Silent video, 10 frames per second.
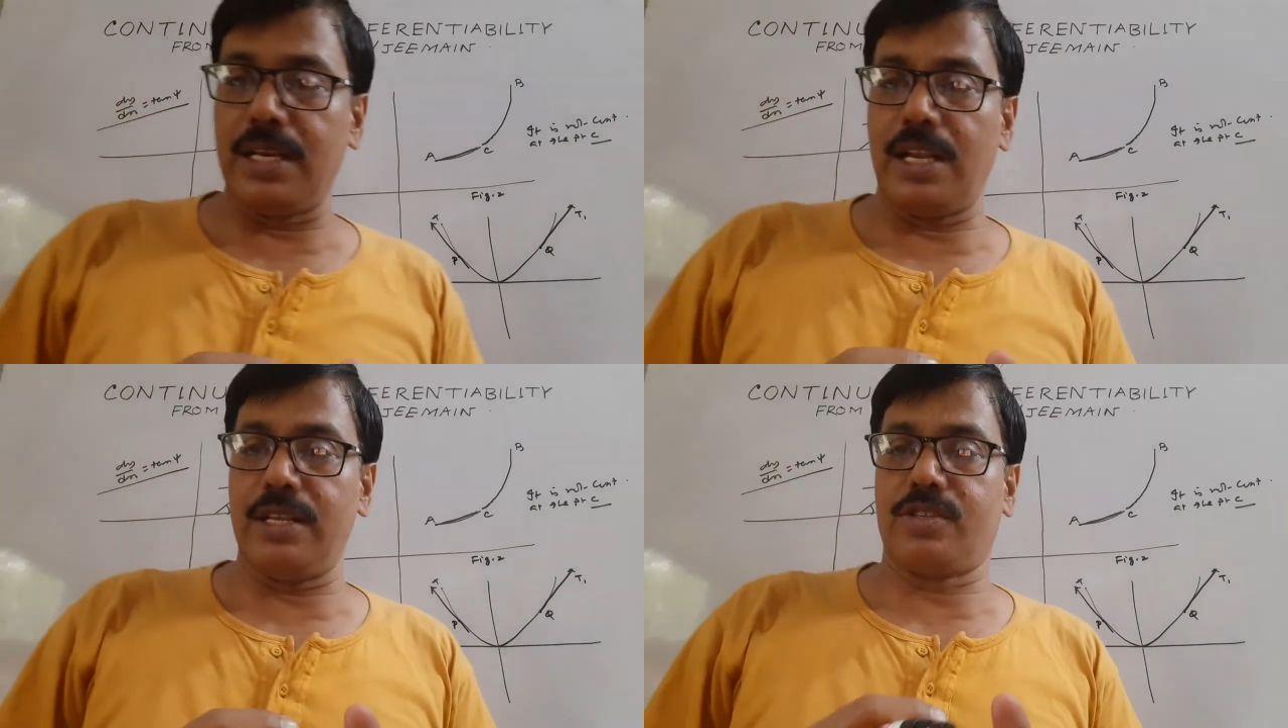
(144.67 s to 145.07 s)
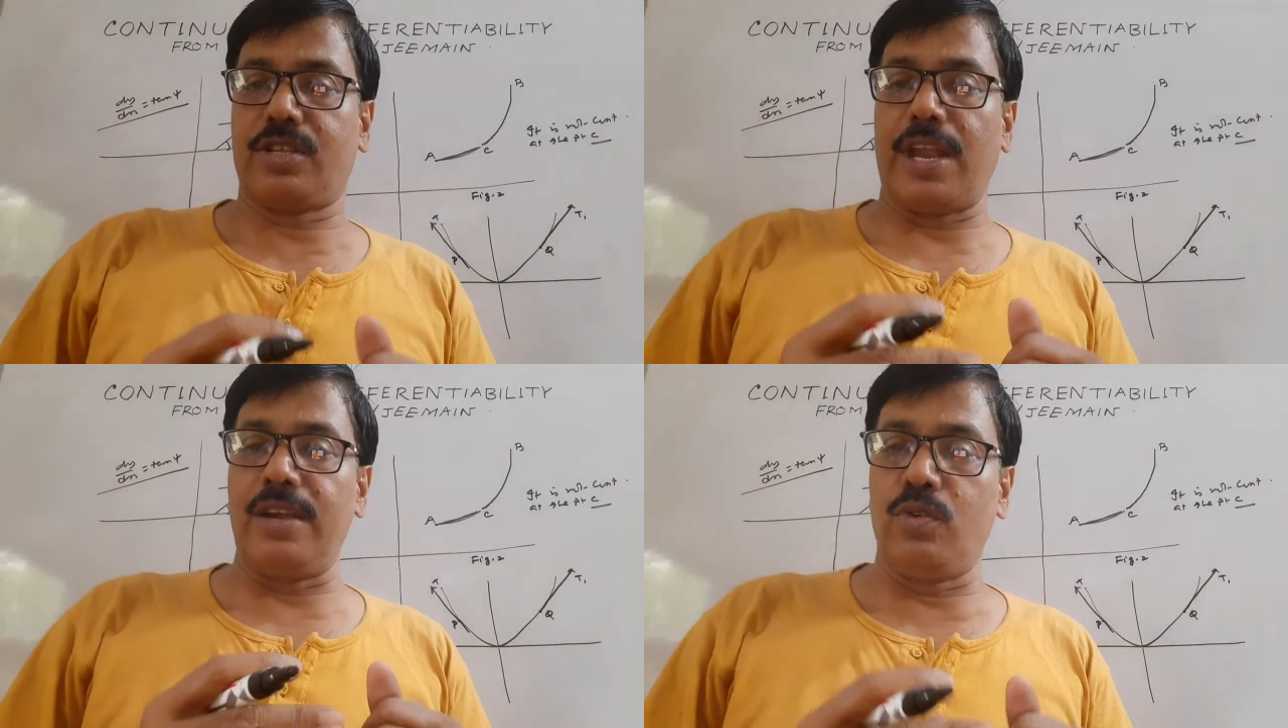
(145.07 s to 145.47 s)
is
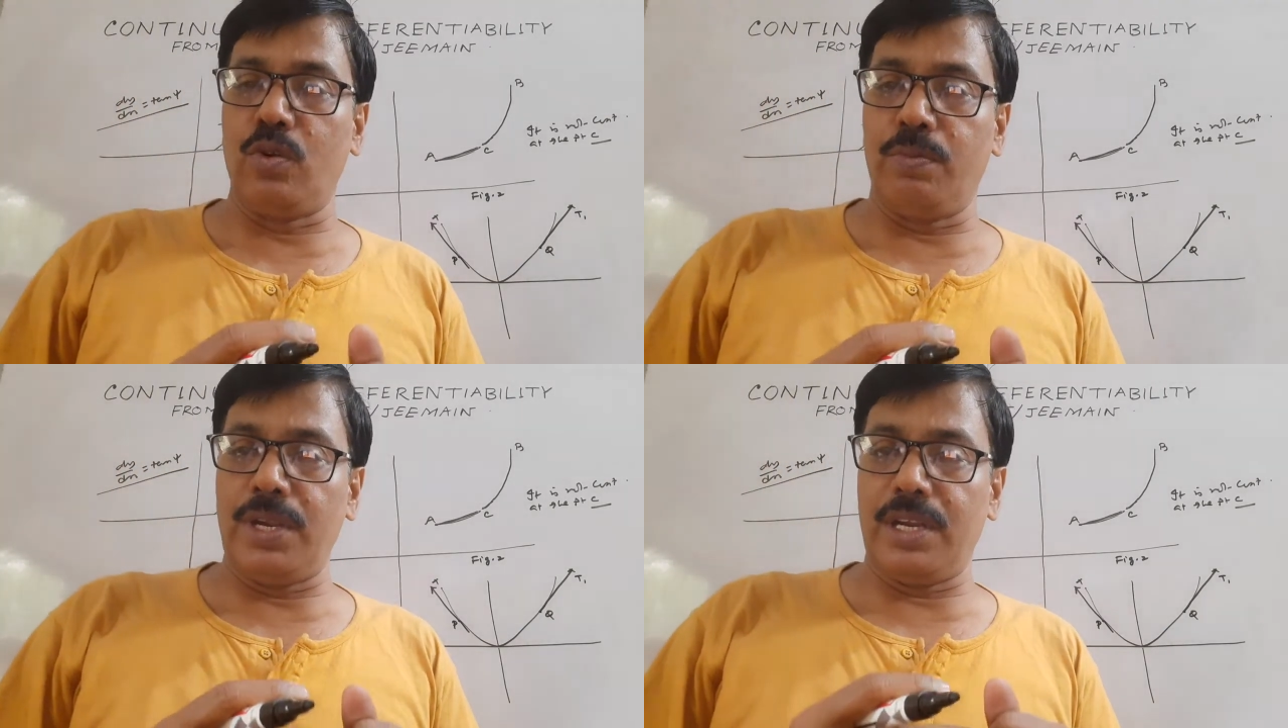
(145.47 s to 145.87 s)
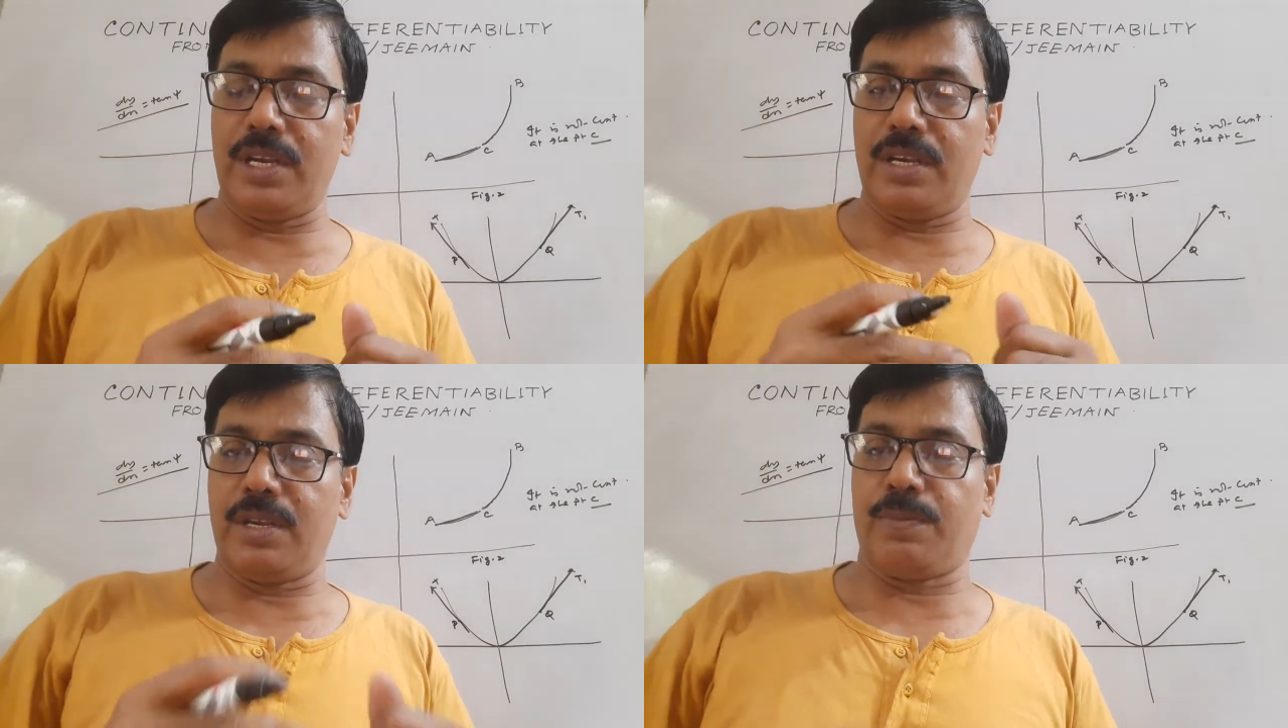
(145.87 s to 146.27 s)
said to be
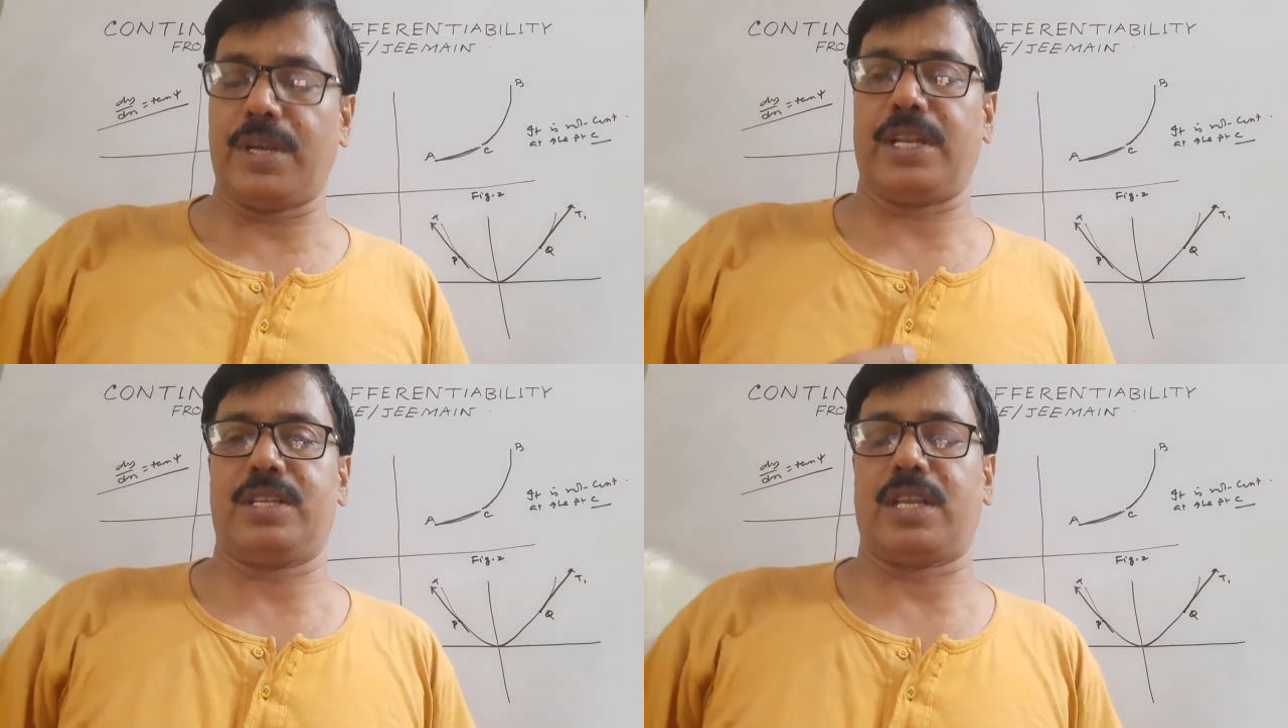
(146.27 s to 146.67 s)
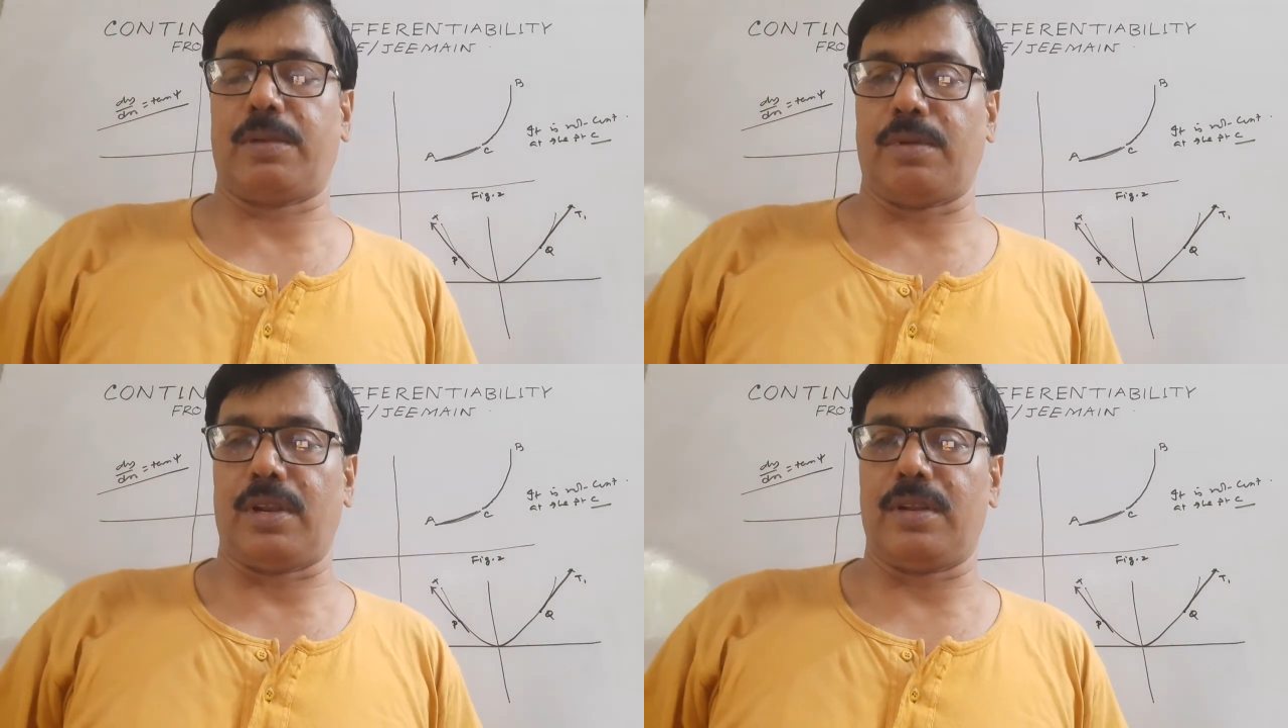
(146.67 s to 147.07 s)
differentiable